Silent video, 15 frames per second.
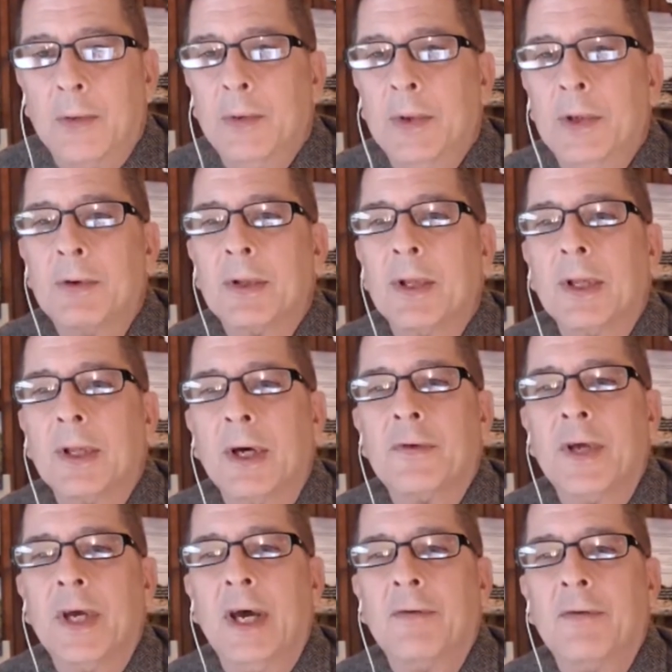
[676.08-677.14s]
we would love
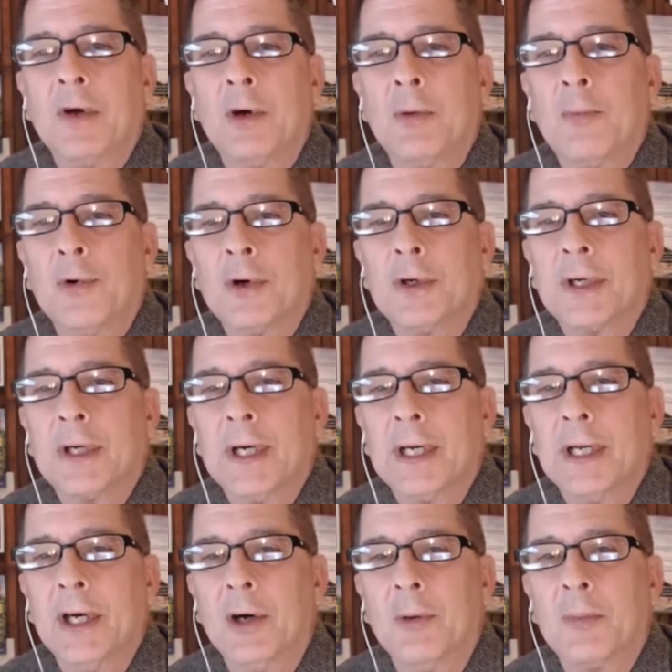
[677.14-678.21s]
to have you on board to
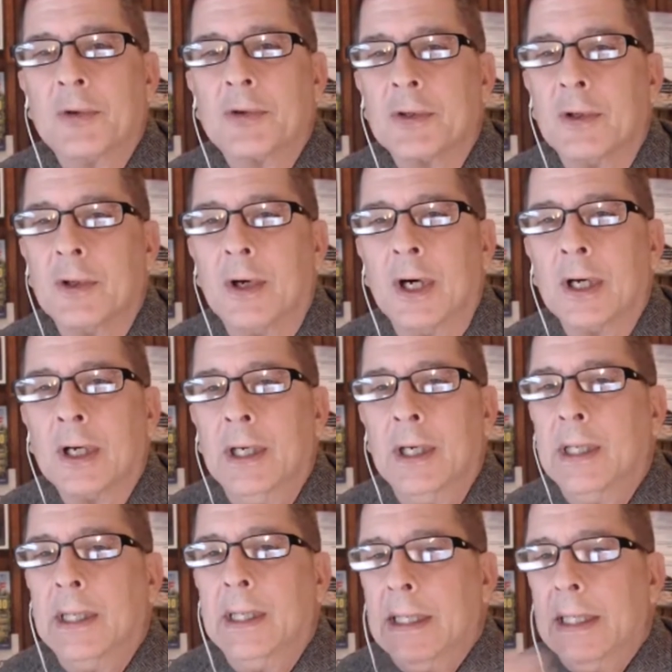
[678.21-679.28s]
kind of help us along.
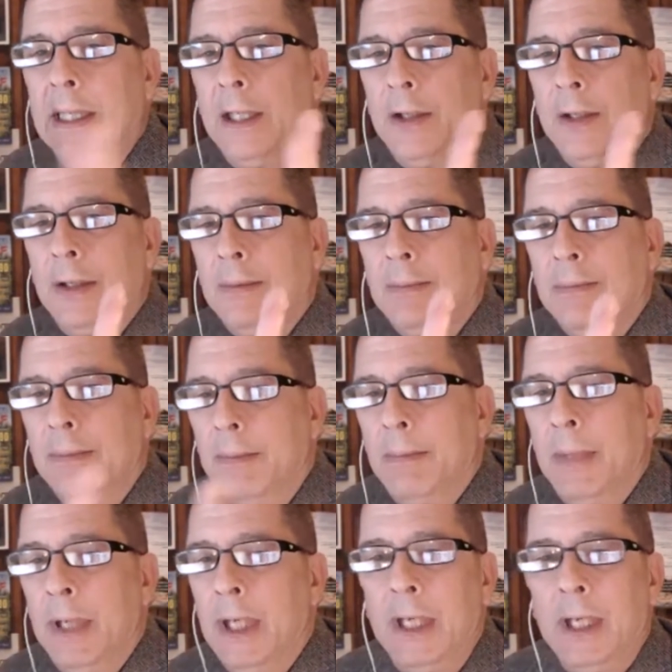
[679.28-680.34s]

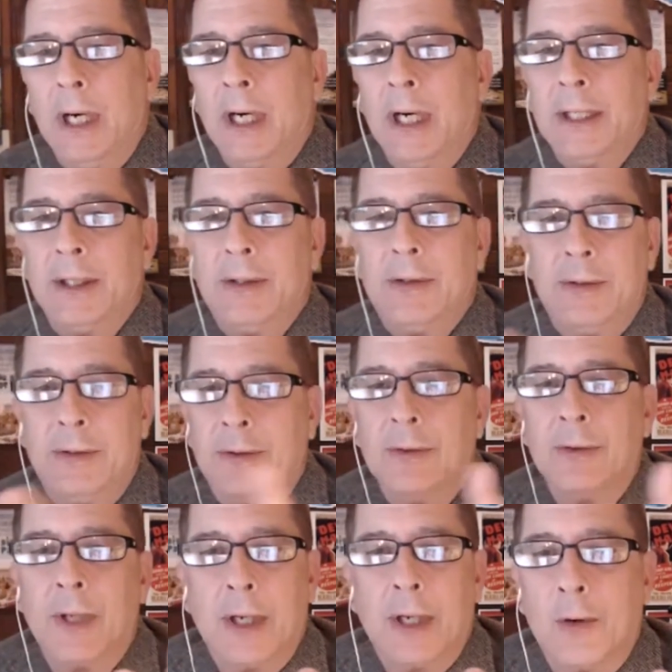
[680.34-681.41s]
Me, I
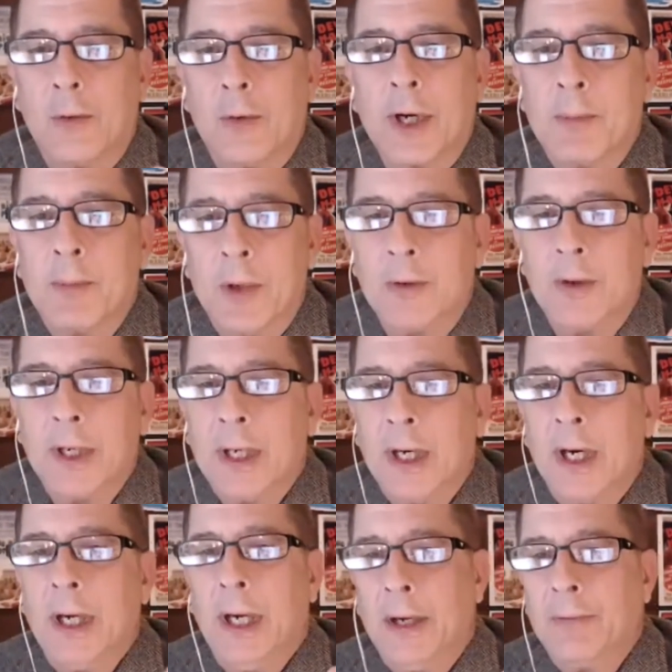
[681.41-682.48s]
do not know what I'm doing.
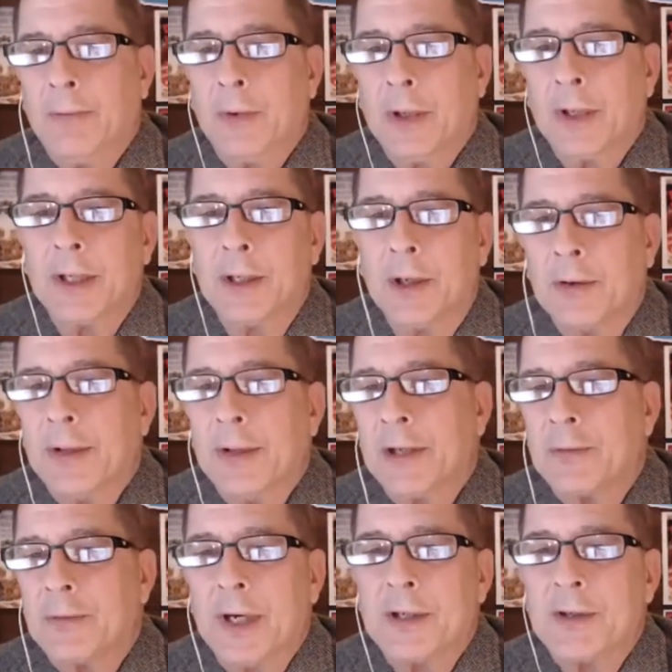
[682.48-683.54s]
I really don't. And
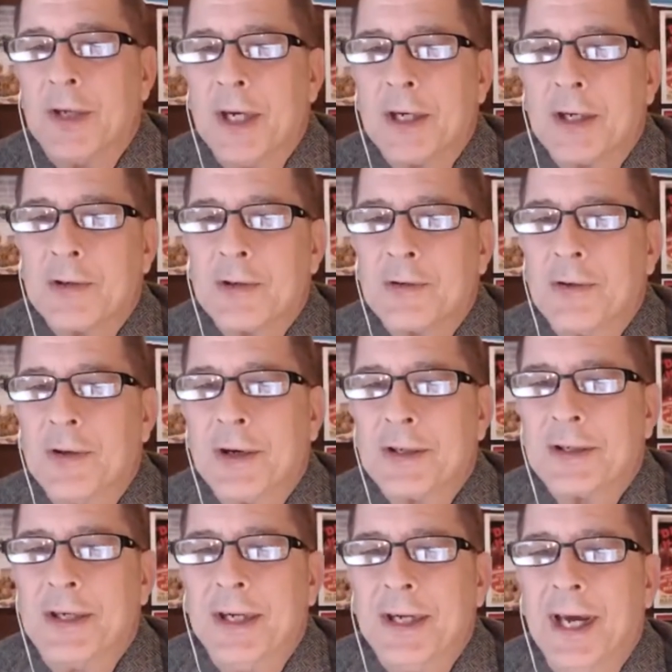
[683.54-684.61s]
that's why it's taken as long
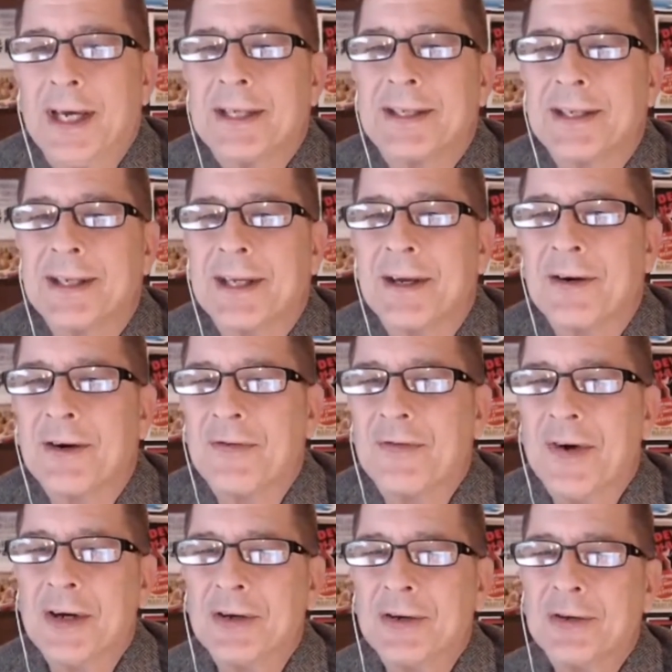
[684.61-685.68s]
as it has to get our
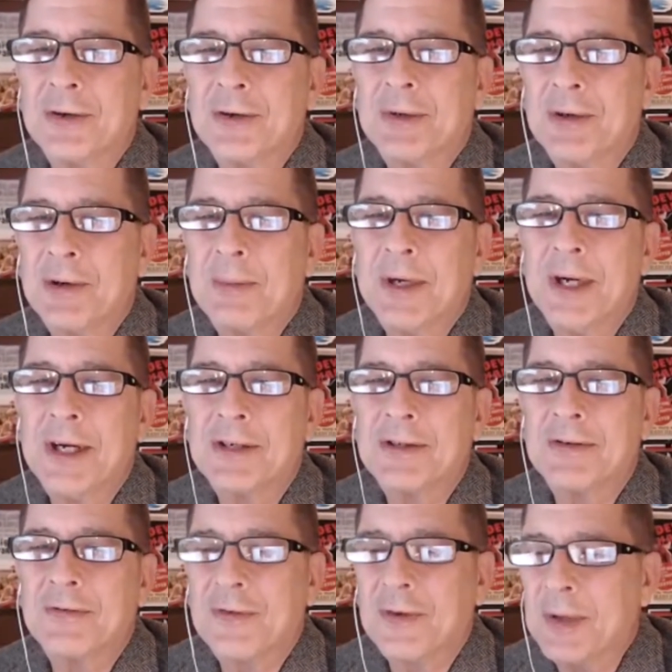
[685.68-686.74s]
final
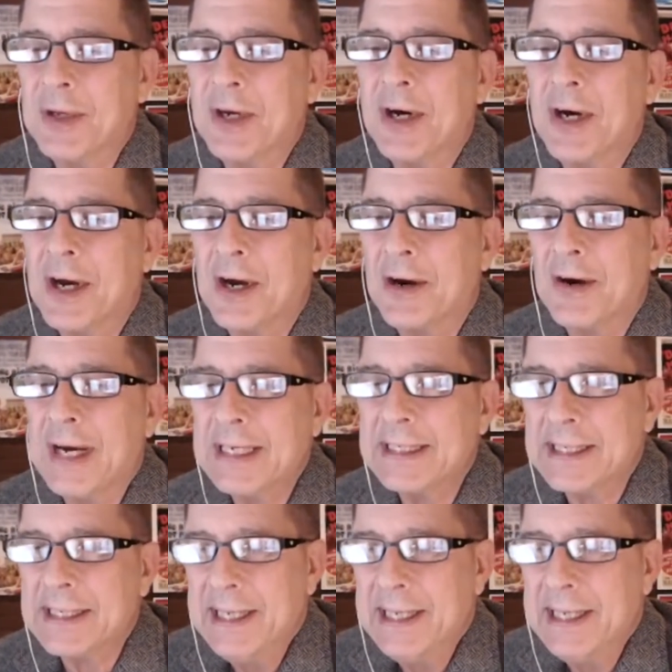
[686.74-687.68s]
determination from the IRS.